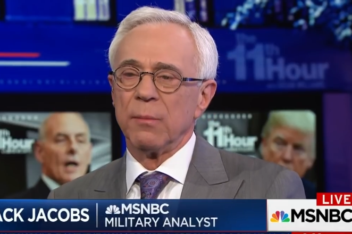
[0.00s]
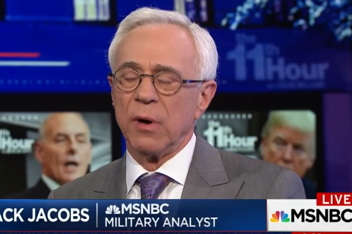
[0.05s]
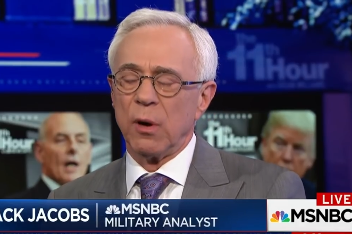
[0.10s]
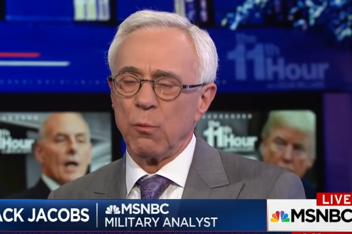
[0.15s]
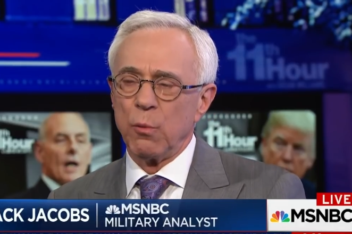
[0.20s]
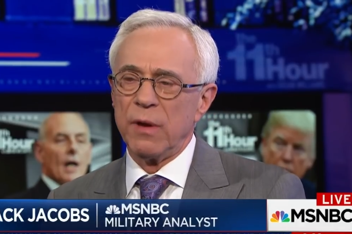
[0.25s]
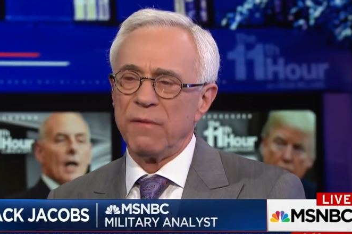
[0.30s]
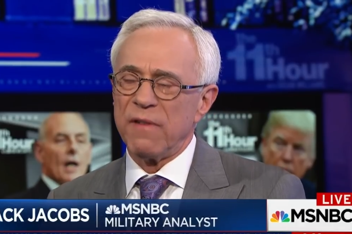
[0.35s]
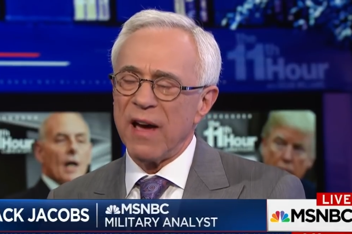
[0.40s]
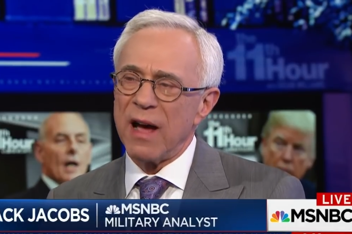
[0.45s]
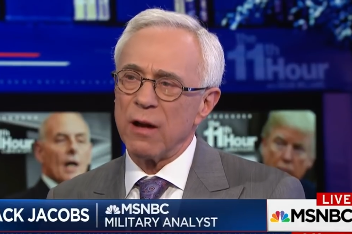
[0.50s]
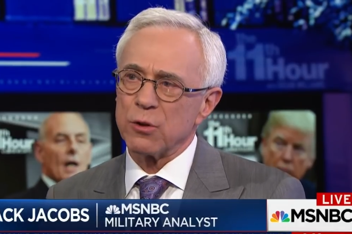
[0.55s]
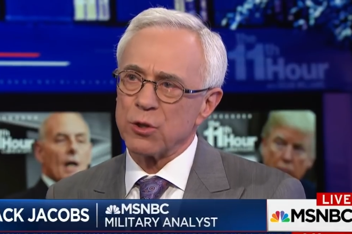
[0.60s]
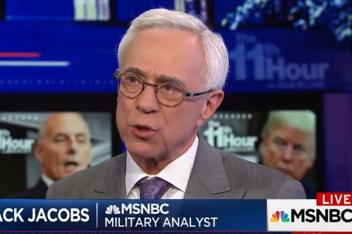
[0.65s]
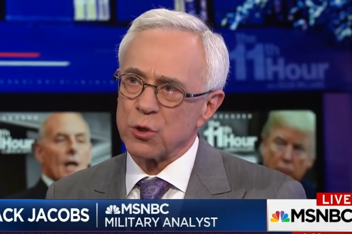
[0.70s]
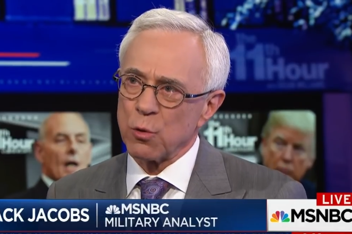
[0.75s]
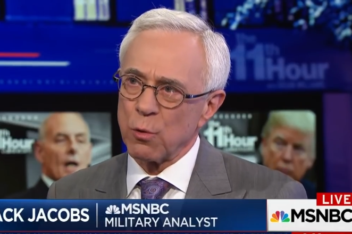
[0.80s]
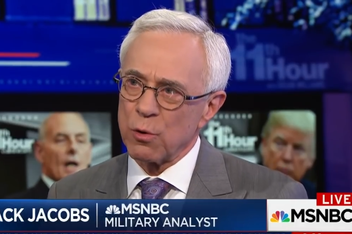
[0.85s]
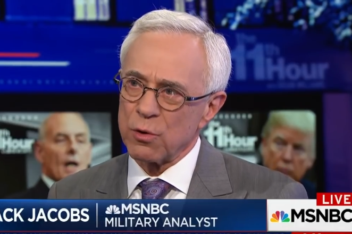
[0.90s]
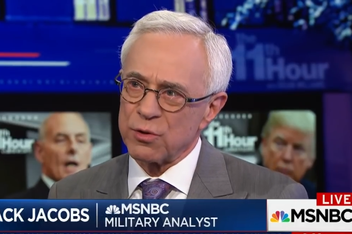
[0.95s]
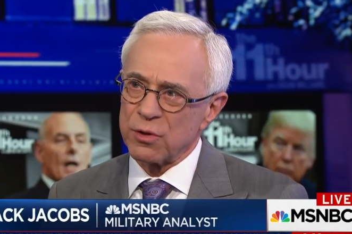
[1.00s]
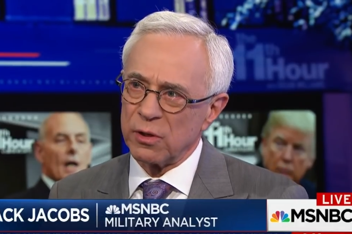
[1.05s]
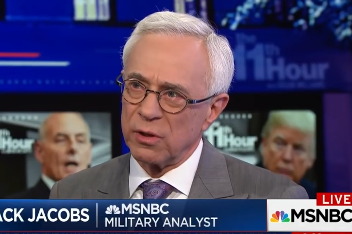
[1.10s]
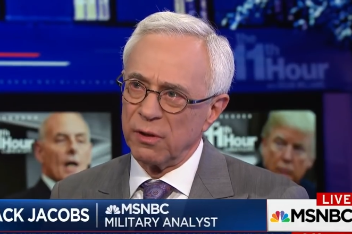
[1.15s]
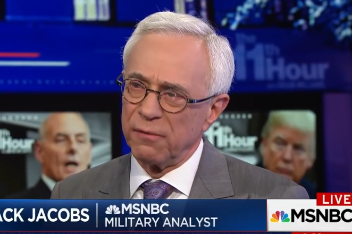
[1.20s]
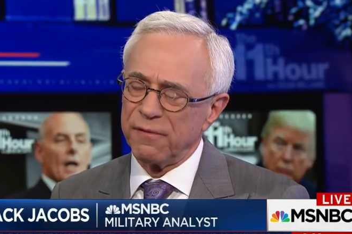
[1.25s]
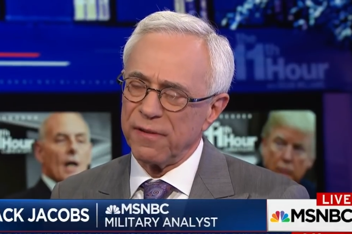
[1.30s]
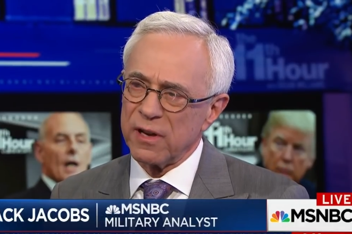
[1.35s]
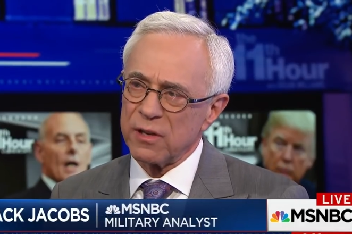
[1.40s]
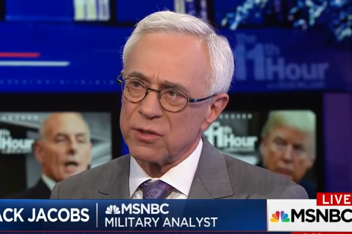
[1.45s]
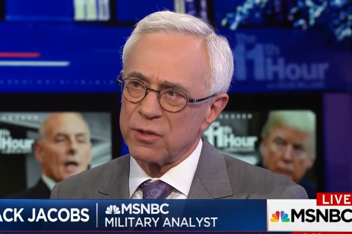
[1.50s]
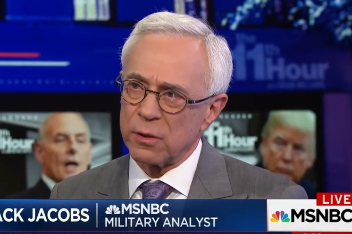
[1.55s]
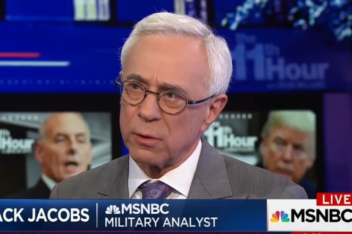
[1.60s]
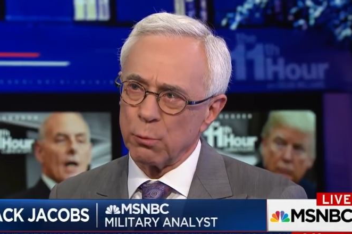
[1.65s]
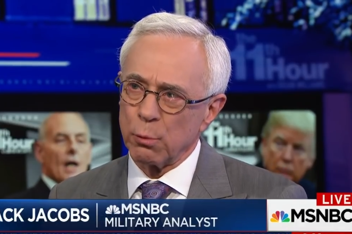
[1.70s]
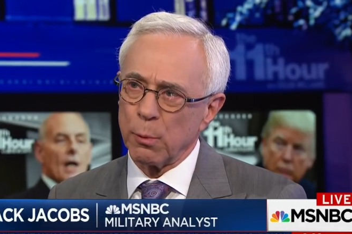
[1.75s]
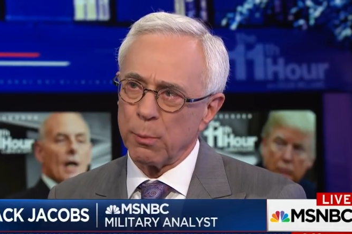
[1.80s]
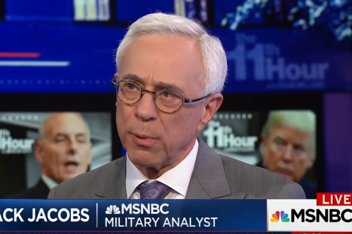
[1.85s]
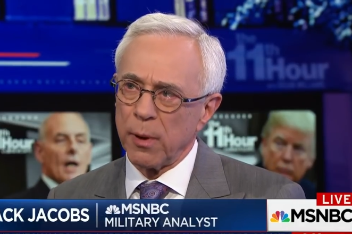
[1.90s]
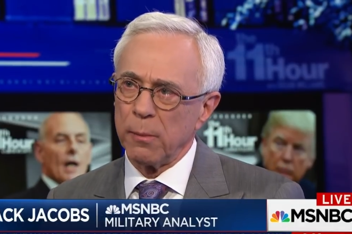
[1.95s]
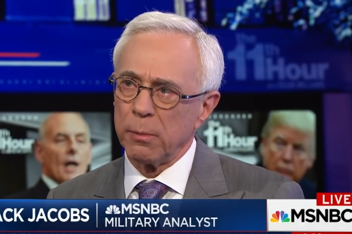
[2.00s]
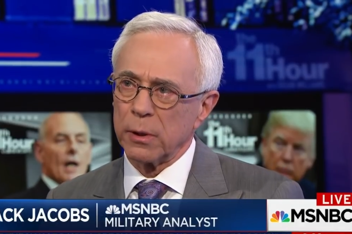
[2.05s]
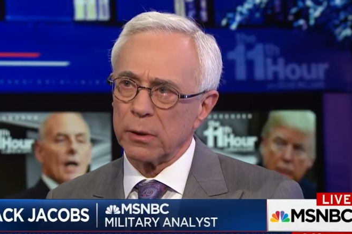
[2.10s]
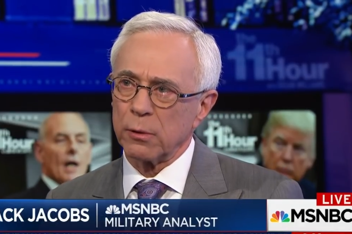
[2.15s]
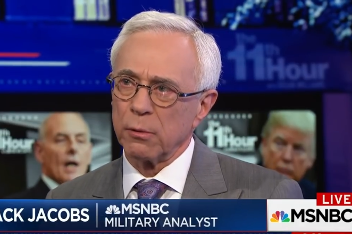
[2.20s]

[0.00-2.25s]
Speaker 1: But we've outsourced the defense of the republic